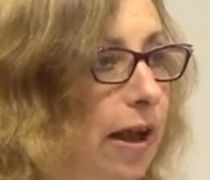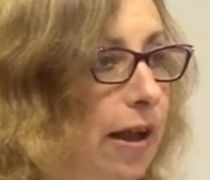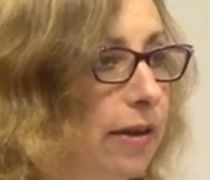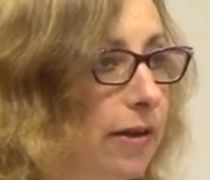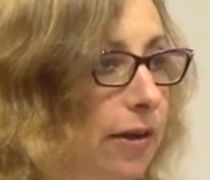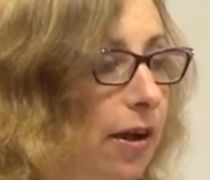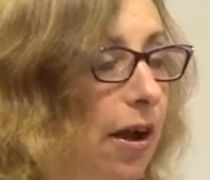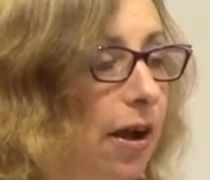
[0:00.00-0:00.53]

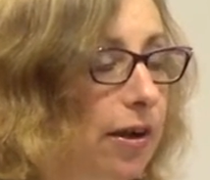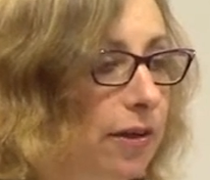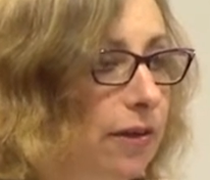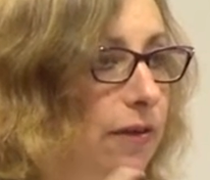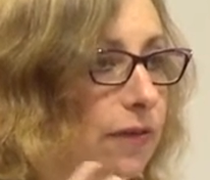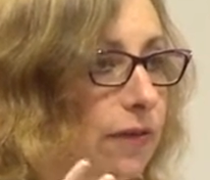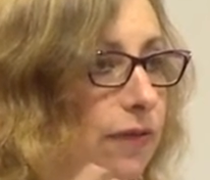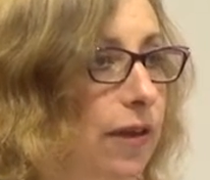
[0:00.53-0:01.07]
and a kind
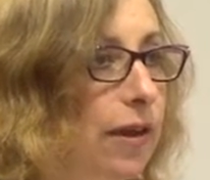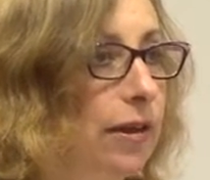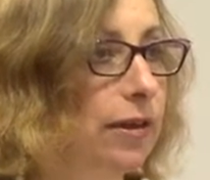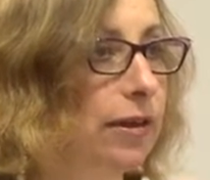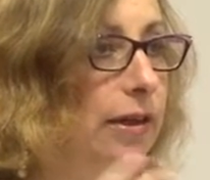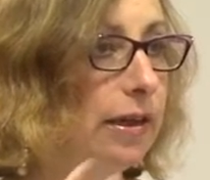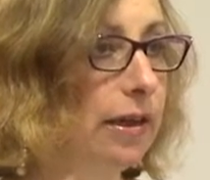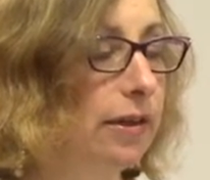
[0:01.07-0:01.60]
of
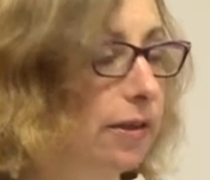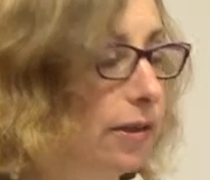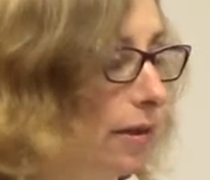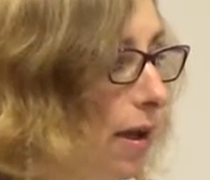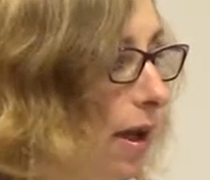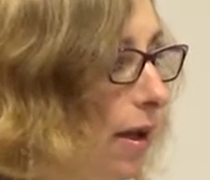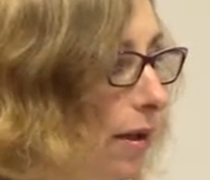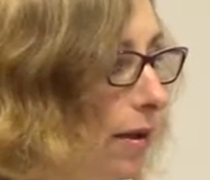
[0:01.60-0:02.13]
neat
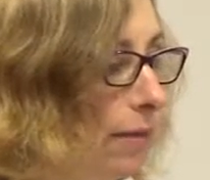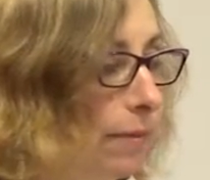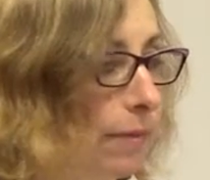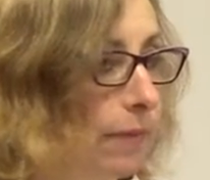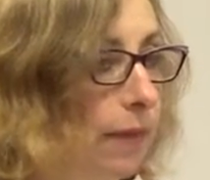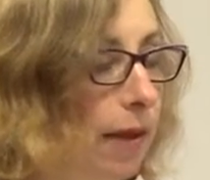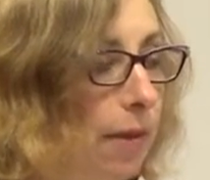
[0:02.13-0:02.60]
um,